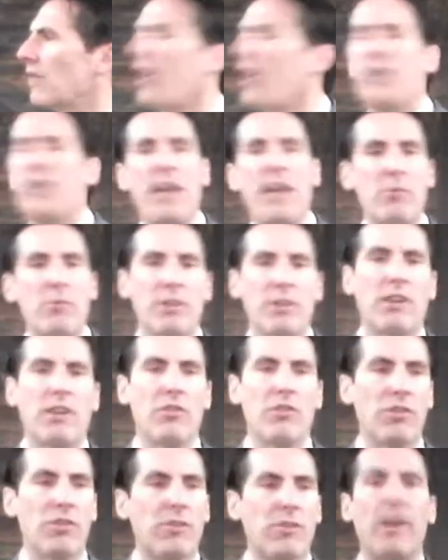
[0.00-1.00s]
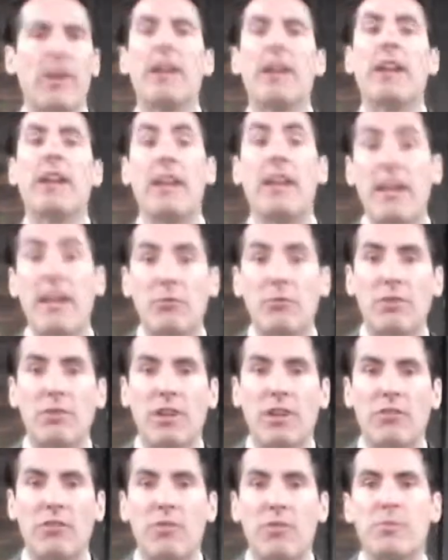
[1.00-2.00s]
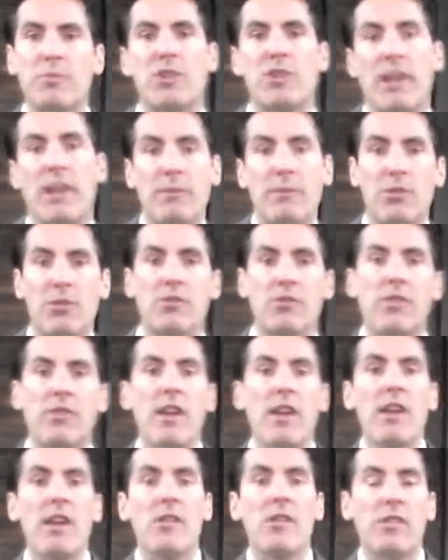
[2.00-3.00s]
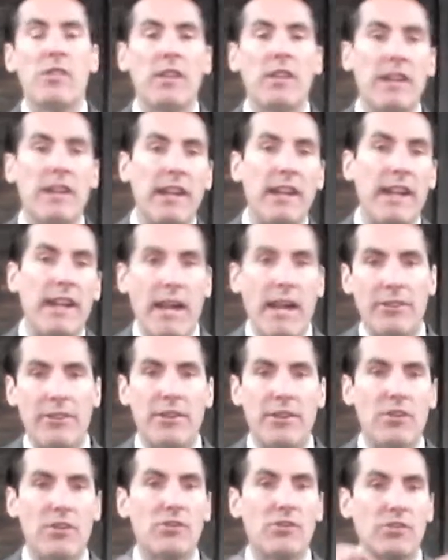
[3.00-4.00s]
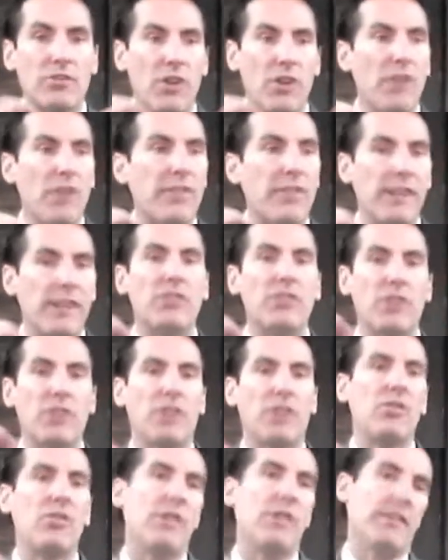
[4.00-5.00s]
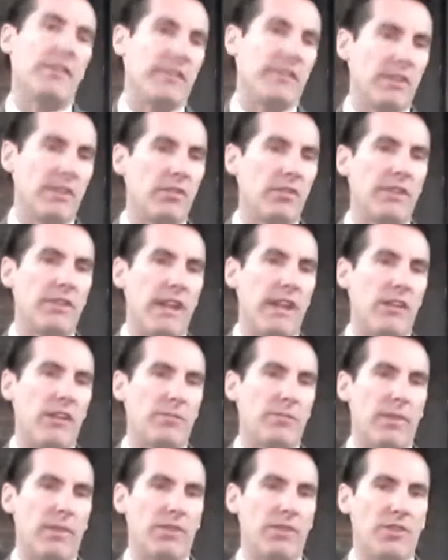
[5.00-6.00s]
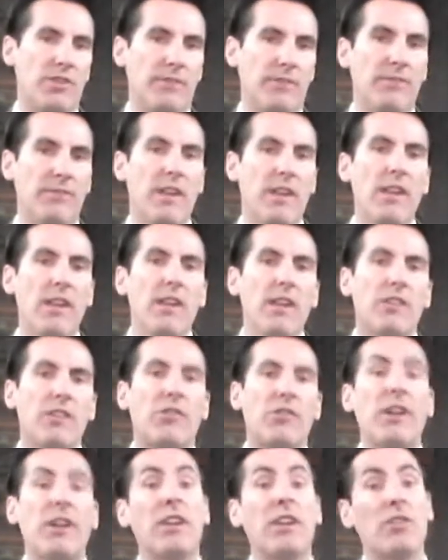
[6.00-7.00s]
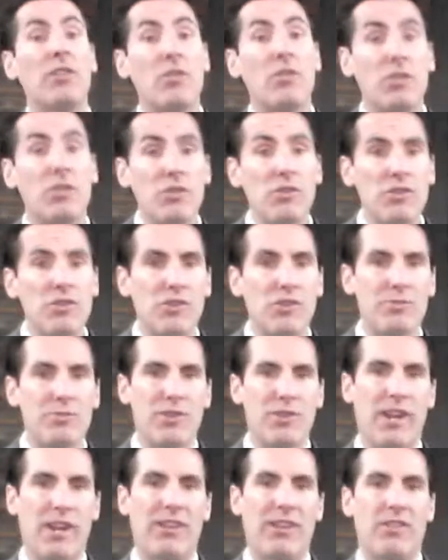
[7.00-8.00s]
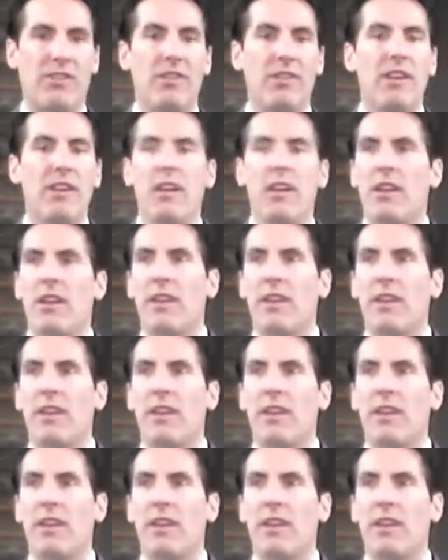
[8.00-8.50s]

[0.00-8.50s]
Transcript: Oh, networking group, creating a networking group, chambers, getting out there. Those are all things you can do on a $0 budget. Creating your own YouTube channel.